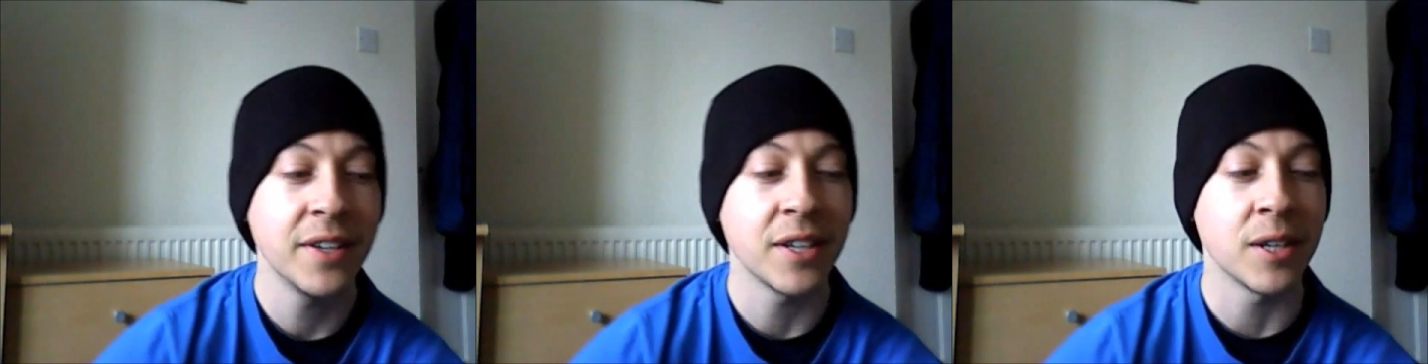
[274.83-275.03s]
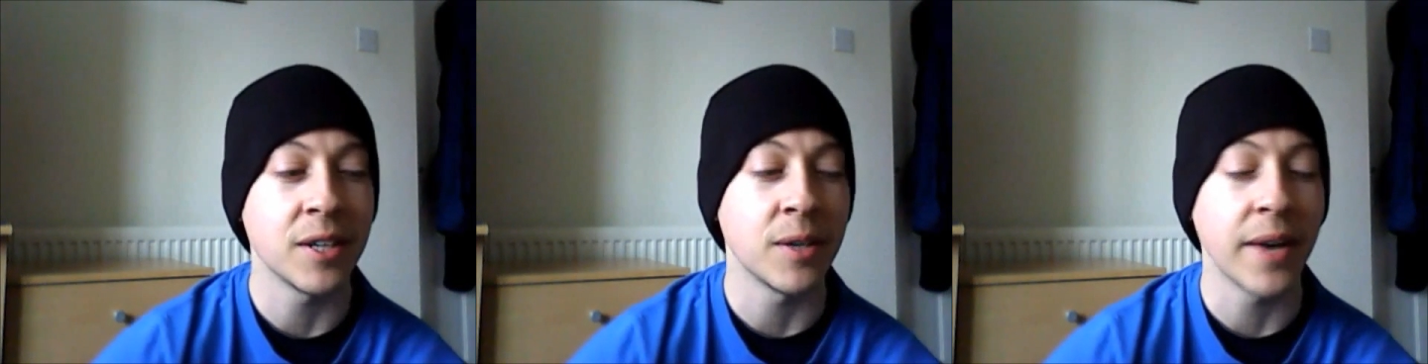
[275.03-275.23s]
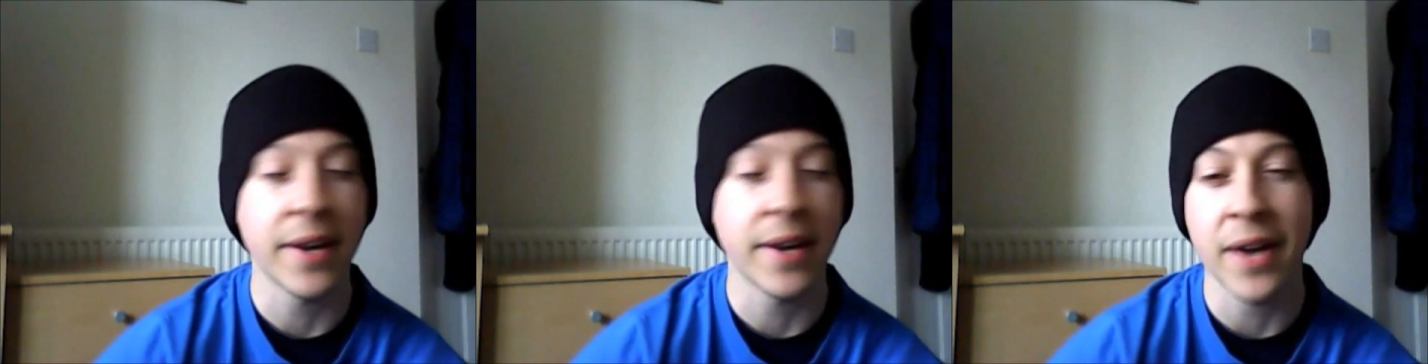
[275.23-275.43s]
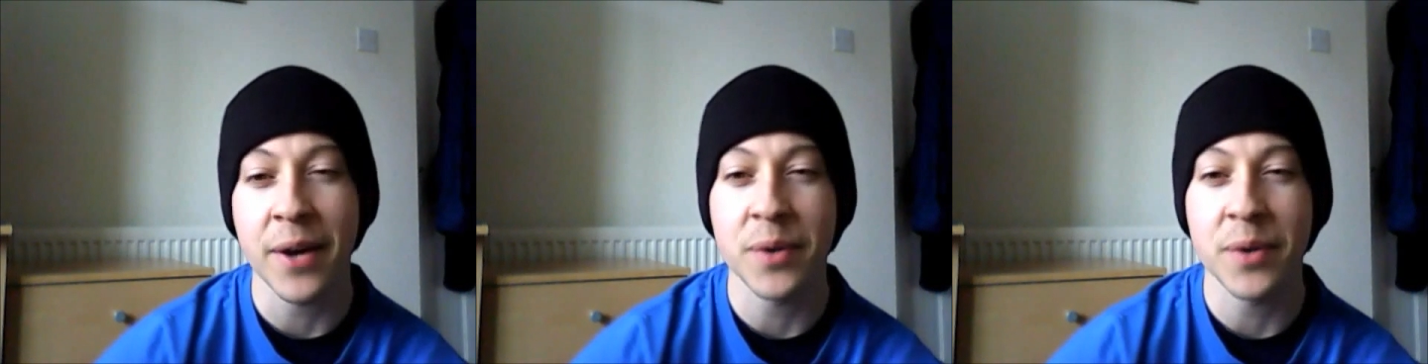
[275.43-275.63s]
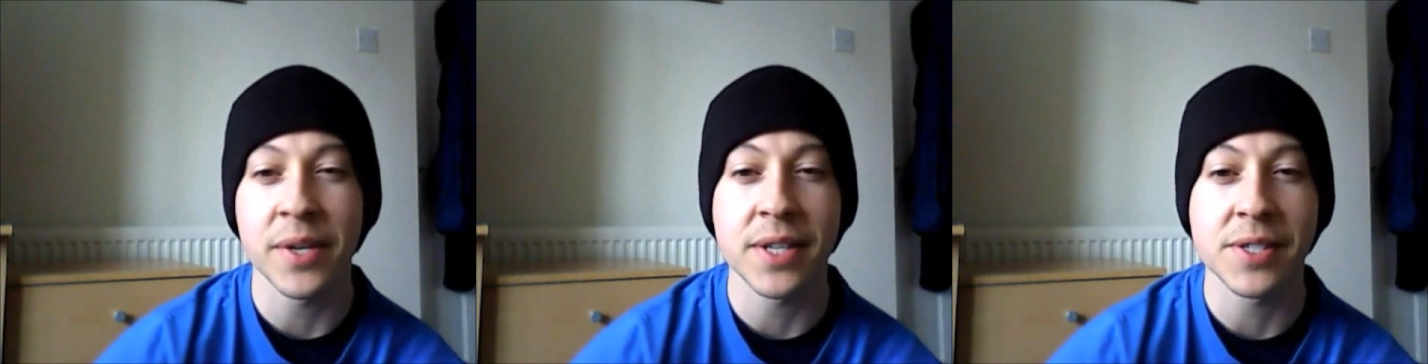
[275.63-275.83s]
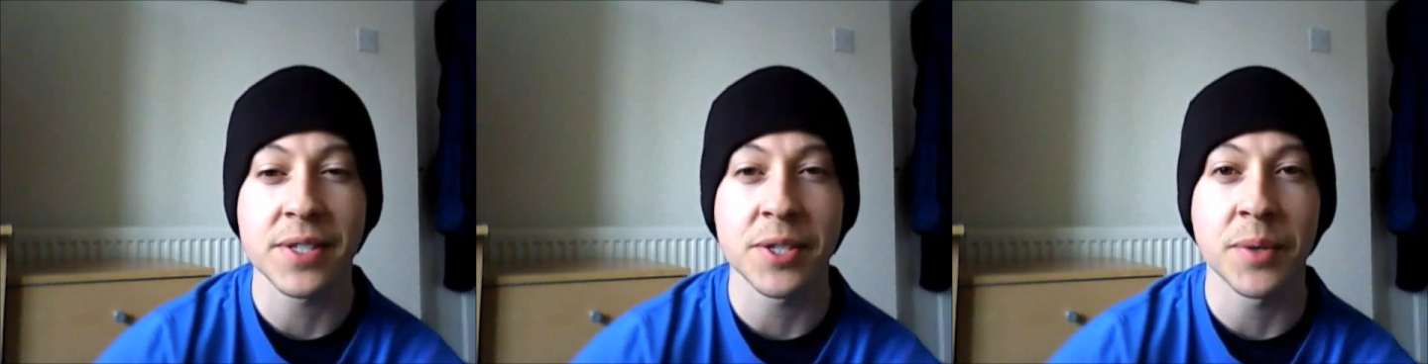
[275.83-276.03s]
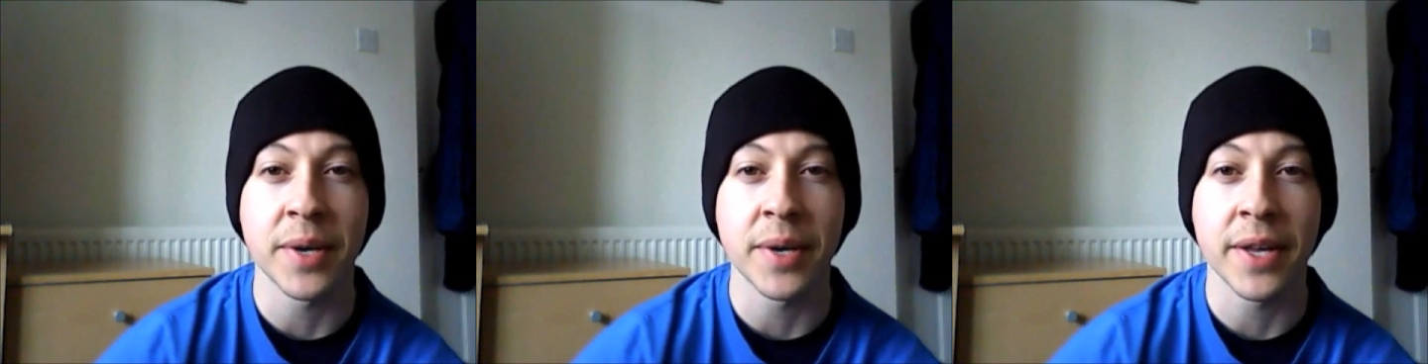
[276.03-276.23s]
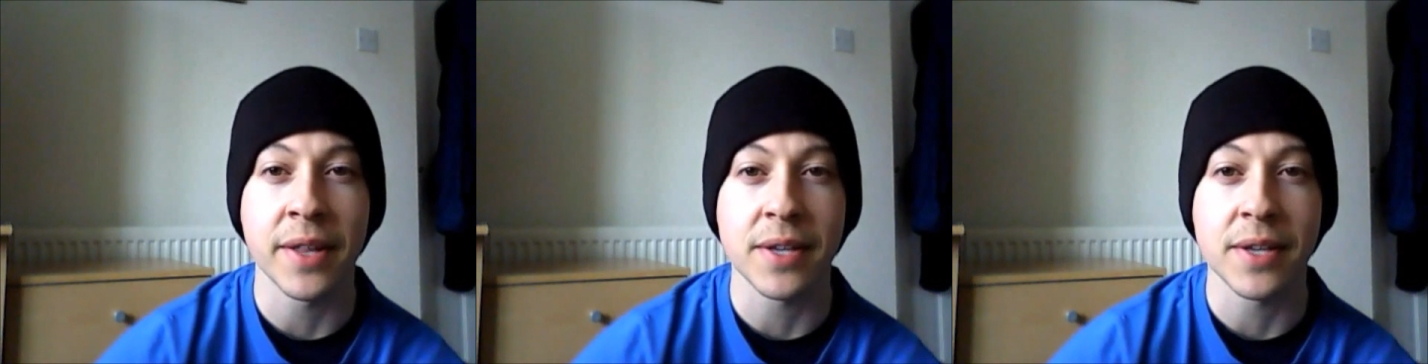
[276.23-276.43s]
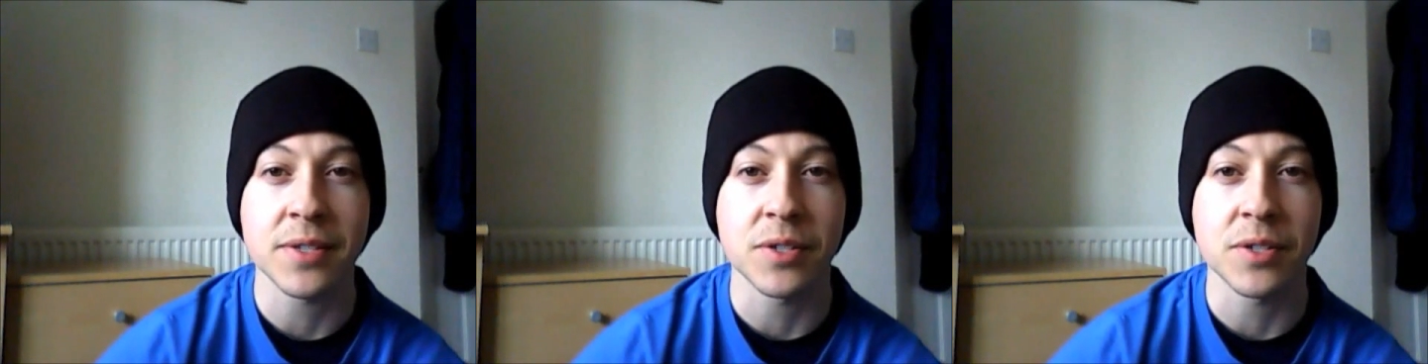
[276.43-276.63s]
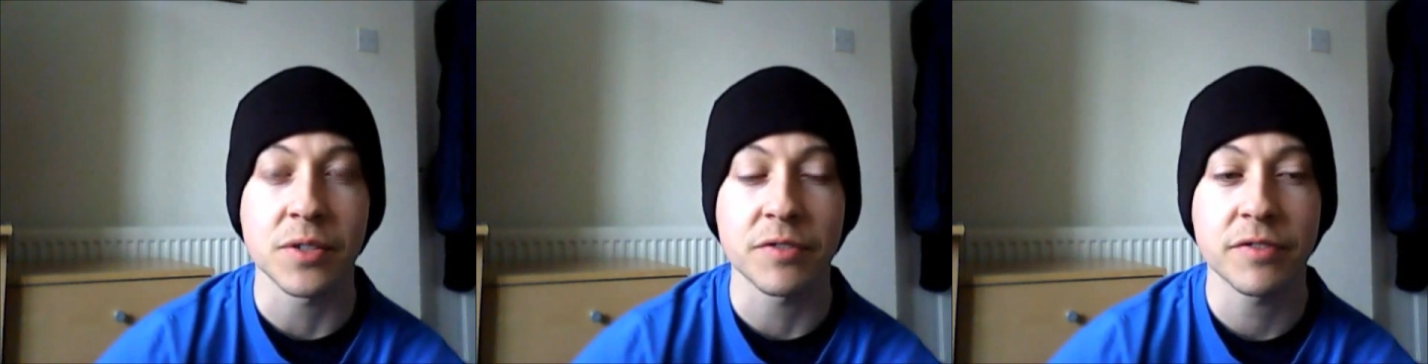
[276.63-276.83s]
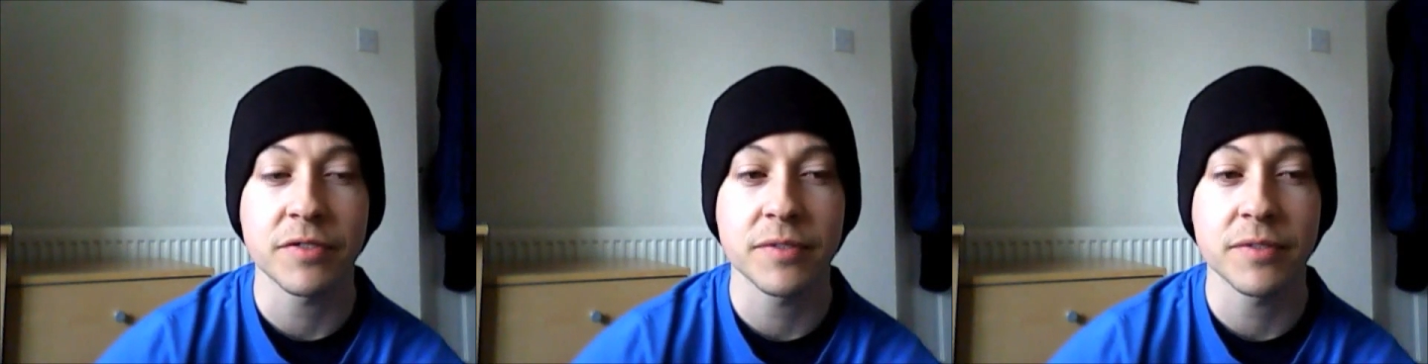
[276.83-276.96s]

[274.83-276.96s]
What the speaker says: I don't need to do any of that stuff.